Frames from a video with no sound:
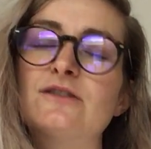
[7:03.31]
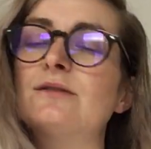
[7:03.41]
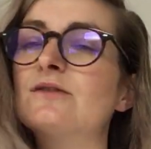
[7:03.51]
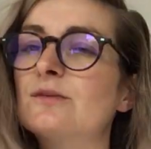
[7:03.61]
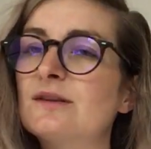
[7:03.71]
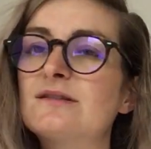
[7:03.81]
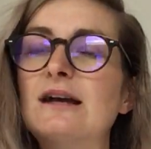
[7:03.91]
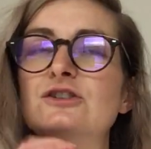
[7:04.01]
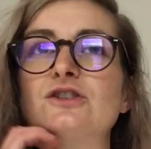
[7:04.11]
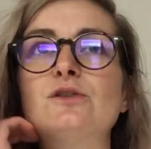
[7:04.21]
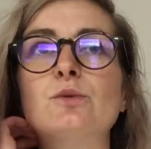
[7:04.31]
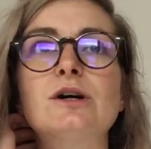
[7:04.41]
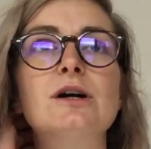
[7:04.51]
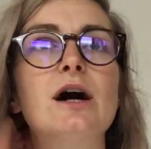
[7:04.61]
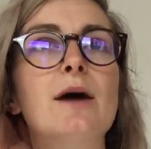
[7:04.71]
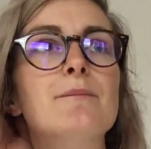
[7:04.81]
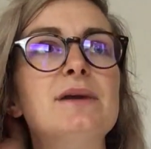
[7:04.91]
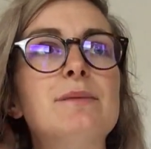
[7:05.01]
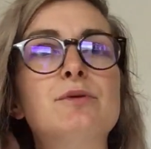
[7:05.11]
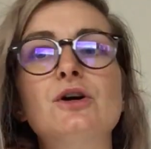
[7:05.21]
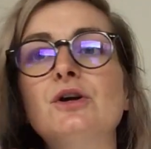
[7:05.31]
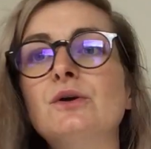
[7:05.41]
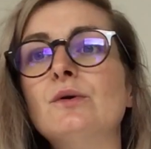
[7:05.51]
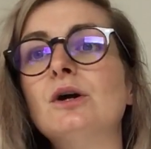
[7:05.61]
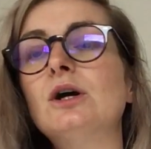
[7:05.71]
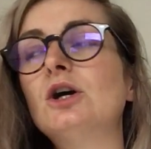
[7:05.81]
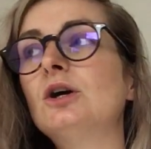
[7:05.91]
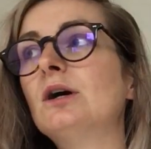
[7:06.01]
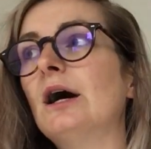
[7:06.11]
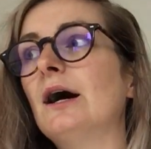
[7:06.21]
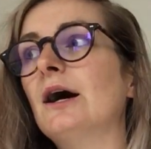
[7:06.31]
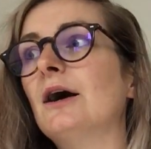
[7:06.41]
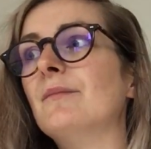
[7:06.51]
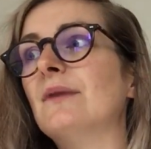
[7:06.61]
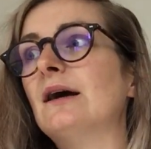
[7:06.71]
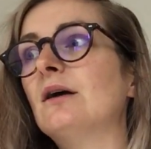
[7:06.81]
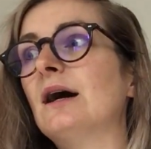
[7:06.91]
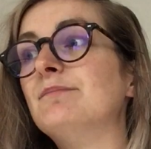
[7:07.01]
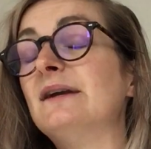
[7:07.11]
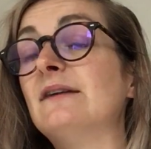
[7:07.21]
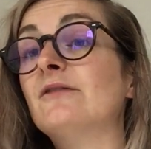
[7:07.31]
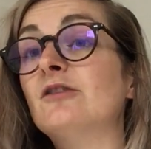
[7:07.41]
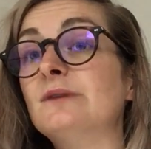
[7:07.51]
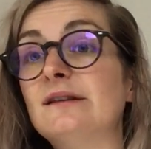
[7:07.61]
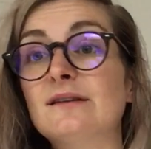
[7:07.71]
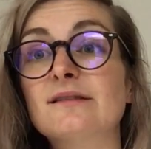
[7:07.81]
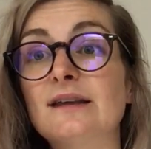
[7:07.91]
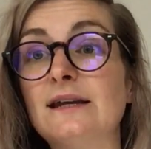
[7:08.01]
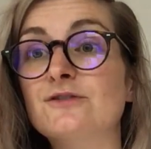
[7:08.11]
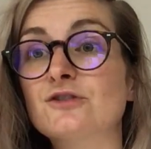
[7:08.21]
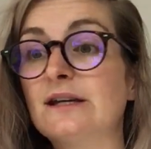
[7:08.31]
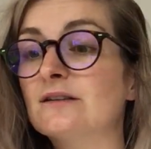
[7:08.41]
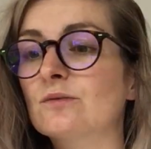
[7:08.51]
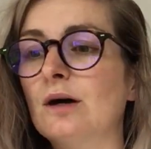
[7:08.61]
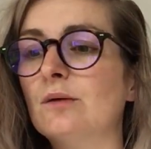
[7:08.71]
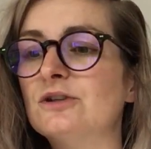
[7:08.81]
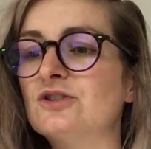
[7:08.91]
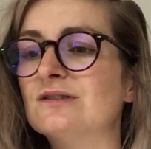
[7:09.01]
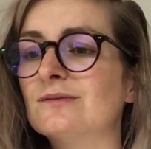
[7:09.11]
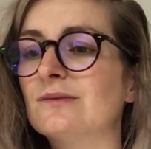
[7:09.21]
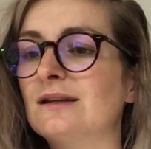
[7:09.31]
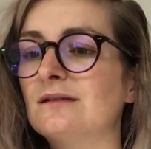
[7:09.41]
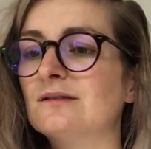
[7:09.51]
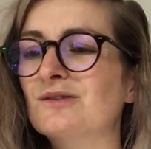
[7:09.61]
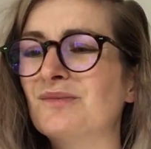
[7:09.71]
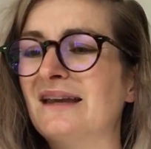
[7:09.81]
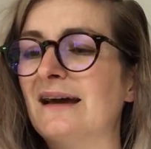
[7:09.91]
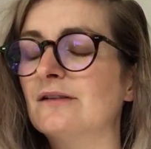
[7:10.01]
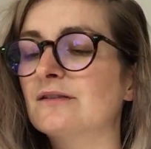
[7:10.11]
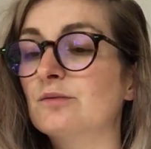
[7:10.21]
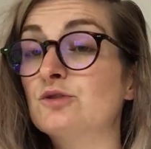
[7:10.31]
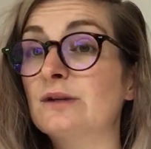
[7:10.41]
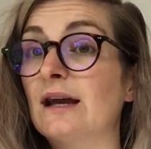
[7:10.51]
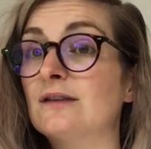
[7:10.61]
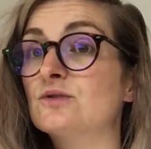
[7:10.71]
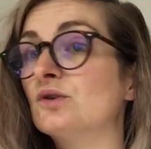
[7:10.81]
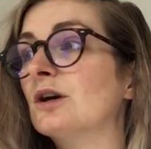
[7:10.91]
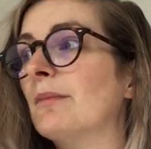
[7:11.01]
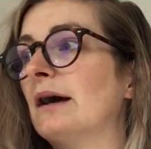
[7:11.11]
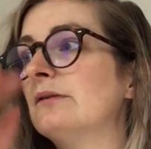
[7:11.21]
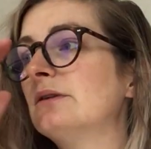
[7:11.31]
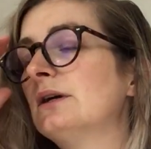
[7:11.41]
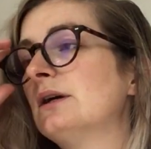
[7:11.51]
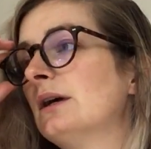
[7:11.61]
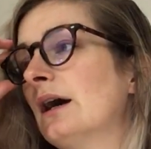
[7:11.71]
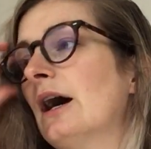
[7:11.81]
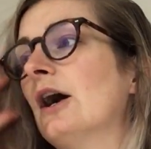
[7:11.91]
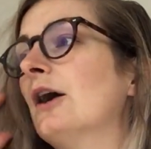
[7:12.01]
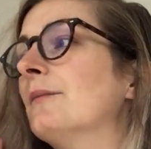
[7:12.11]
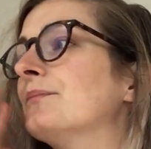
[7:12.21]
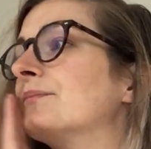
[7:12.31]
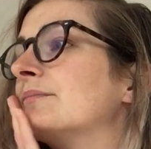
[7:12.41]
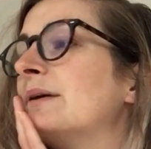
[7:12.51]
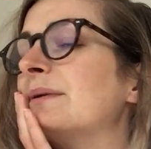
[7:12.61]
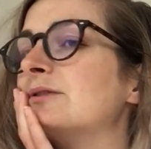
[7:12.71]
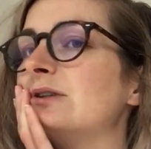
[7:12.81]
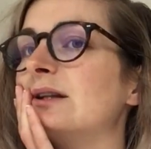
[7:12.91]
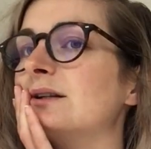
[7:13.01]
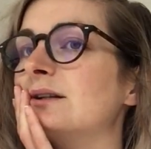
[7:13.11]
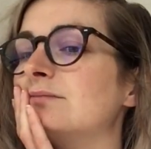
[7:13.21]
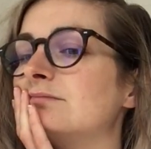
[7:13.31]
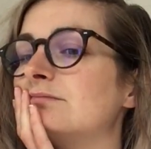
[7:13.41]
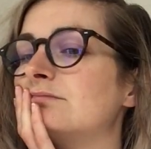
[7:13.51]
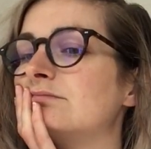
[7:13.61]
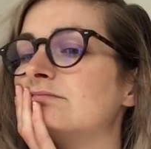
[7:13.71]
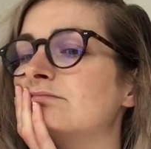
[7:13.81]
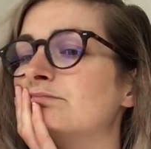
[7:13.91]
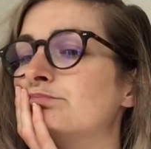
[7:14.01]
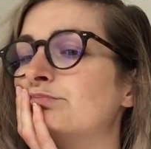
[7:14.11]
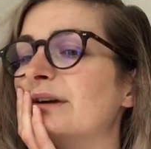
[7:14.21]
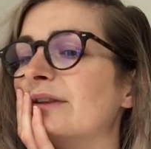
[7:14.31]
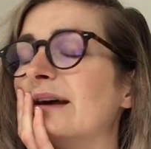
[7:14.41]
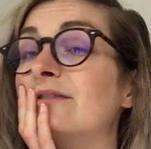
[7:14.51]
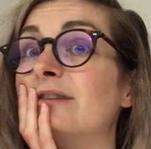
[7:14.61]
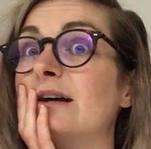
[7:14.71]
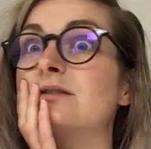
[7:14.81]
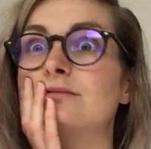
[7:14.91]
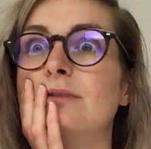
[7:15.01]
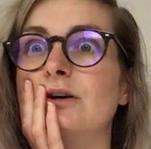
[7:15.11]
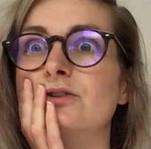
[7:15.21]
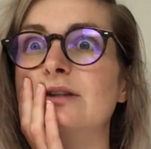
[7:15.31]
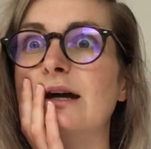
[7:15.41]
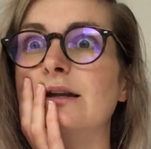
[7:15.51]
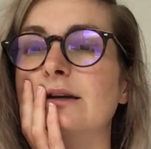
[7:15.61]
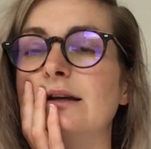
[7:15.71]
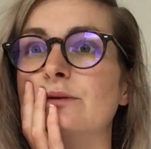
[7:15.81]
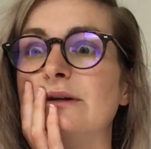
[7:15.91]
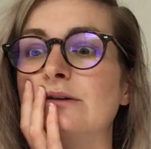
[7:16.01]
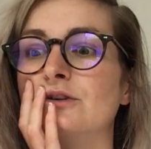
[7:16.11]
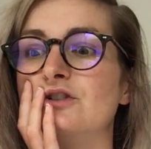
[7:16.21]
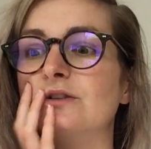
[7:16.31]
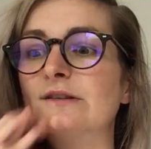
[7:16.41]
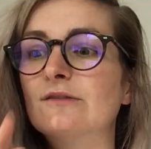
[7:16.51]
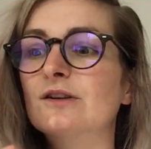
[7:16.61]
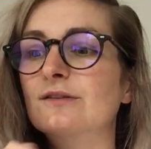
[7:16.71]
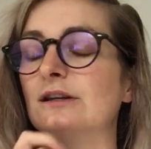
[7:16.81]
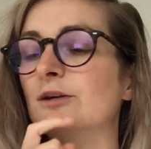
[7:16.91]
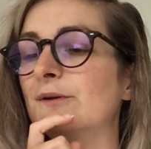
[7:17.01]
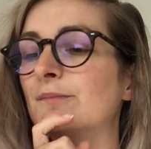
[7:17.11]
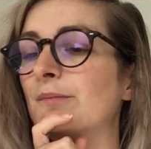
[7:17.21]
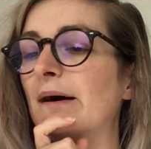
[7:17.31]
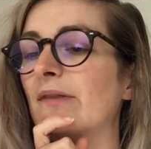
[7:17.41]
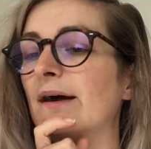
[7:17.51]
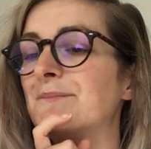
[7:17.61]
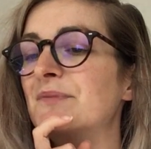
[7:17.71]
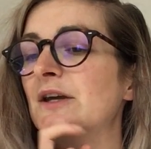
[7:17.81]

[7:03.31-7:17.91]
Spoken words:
So some of the statues were people who had big involvement in the slave trade as well, which is something else which we can talk about. Maybe I'll do a little bit on that. In fact, I'll do that in a week or two, because I've got something coming up about that.